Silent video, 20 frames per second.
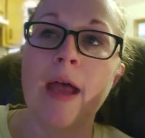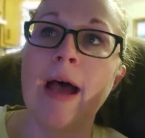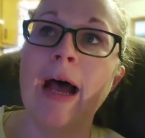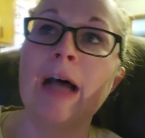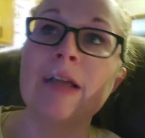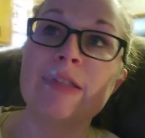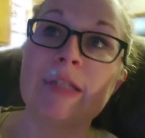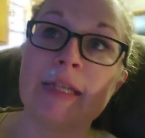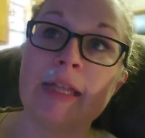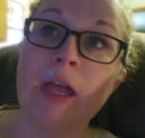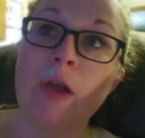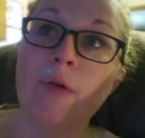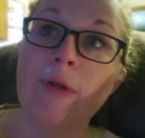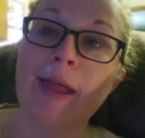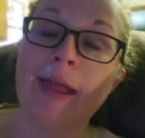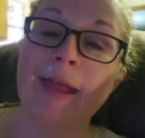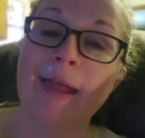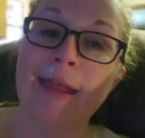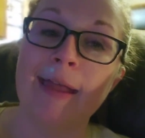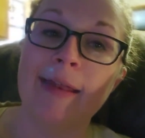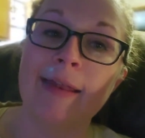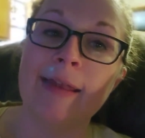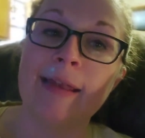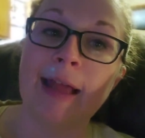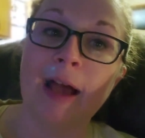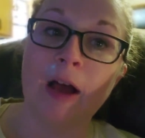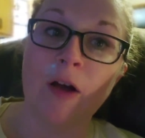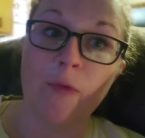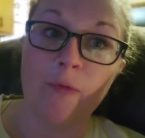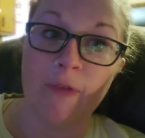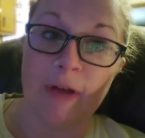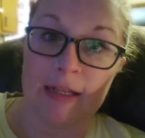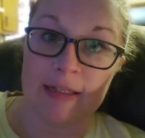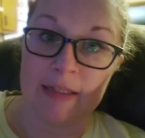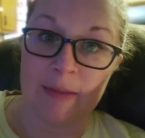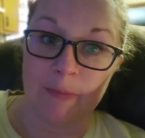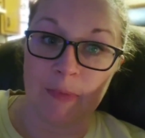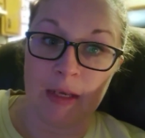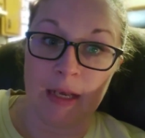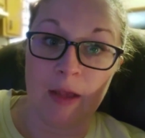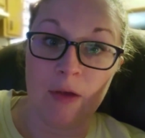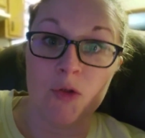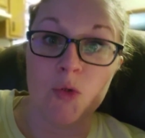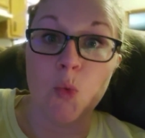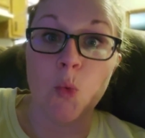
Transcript: I was like, okay, then I'll find something else.